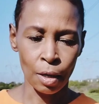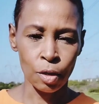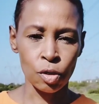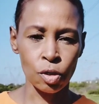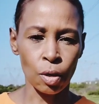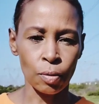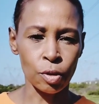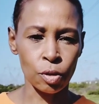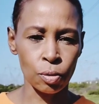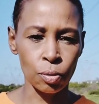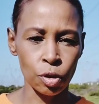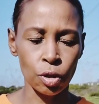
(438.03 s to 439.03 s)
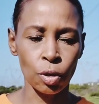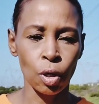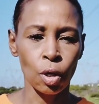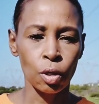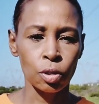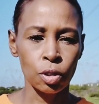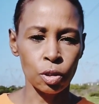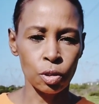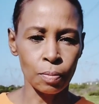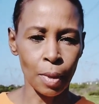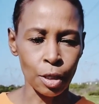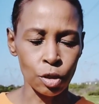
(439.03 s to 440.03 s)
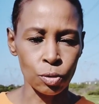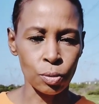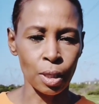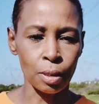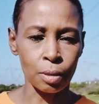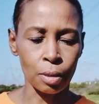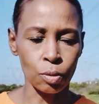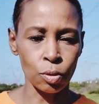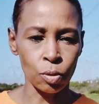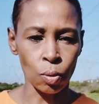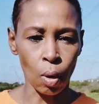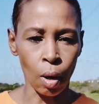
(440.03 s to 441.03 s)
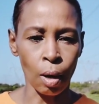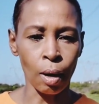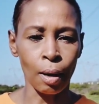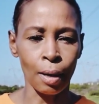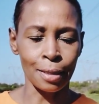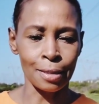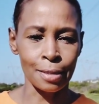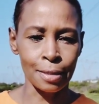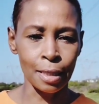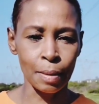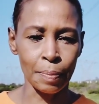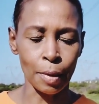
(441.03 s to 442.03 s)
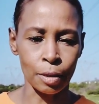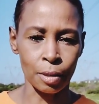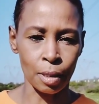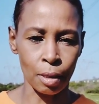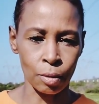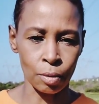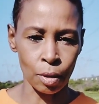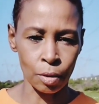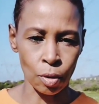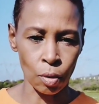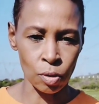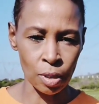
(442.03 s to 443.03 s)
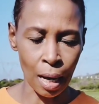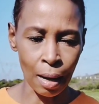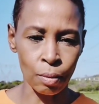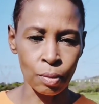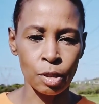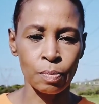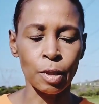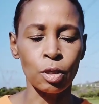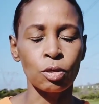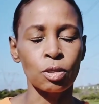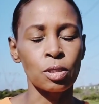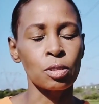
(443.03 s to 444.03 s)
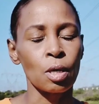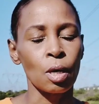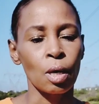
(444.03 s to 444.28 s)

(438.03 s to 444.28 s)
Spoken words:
So it's crucial to make sure that you are asleep at those hours, because